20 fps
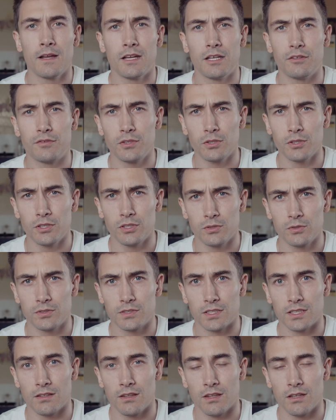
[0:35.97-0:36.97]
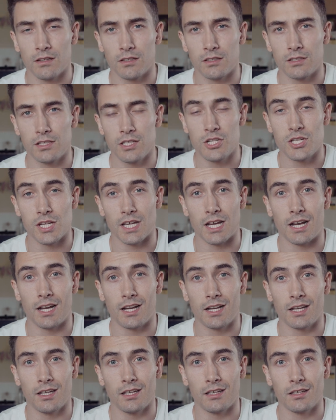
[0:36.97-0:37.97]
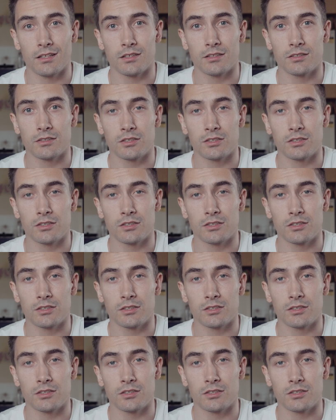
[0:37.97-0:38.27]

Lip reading: If you're using the DJI